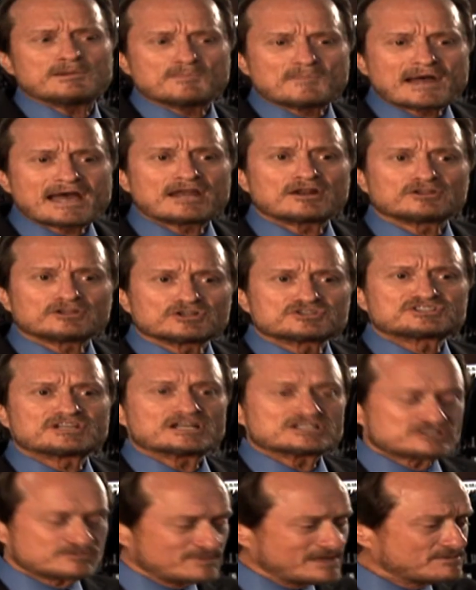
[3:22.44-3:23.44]
minor little
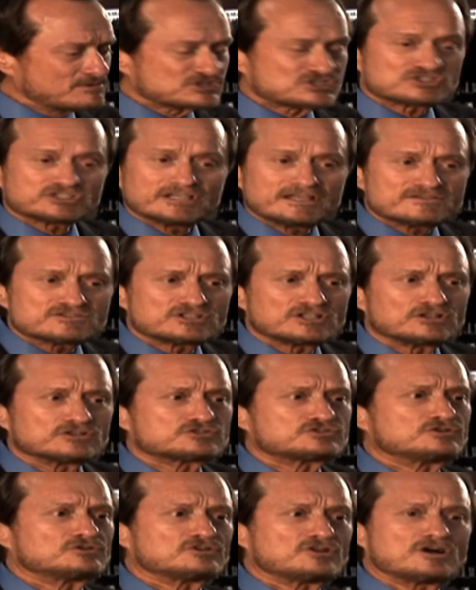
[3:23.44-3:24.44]
touches, maybe the sleeves a little
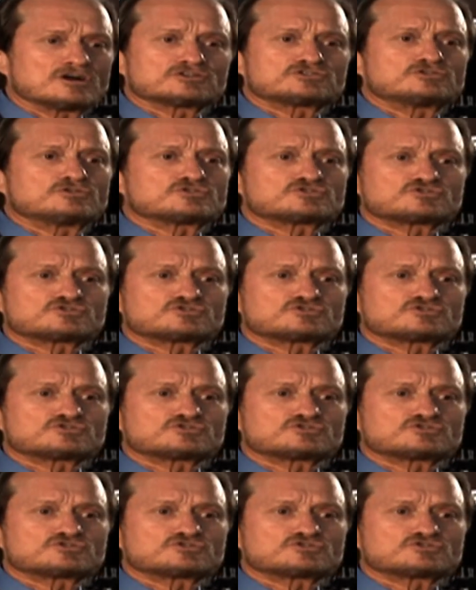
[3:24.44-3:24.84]
too long, too